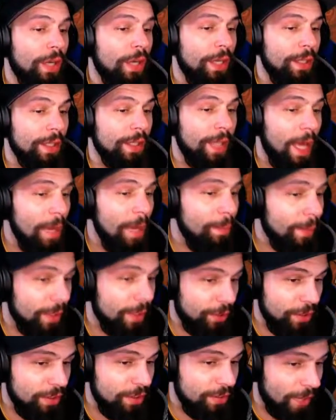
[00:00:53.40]
the game.
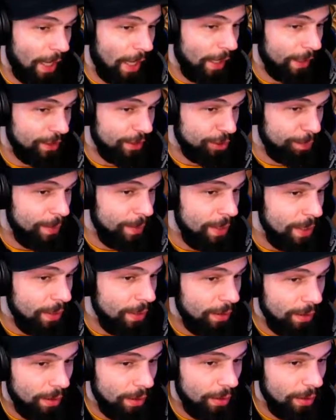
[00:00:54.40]
Increases ally
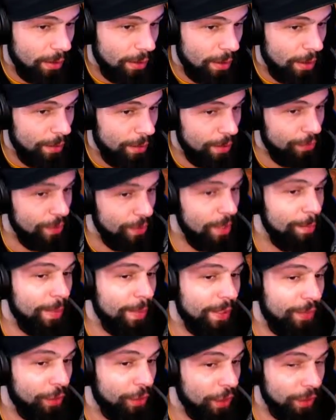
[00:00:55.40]
speed in the arena
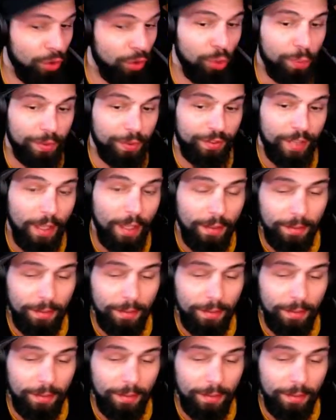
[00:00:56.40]
by 32%.